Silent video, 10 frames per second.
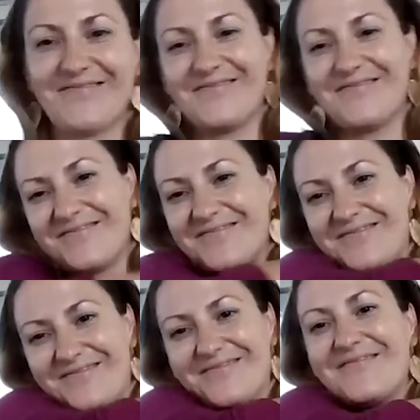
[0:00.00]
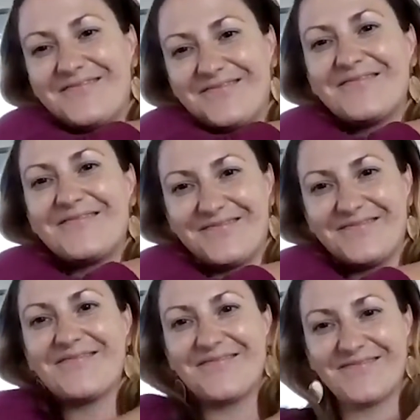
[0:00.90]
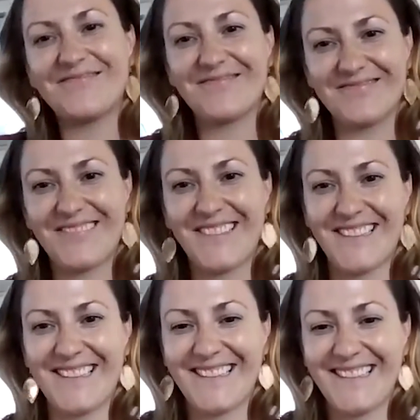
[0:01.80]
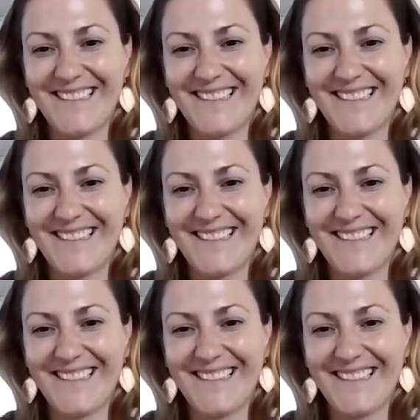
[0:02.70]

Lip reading: need to buy your car right now. It's for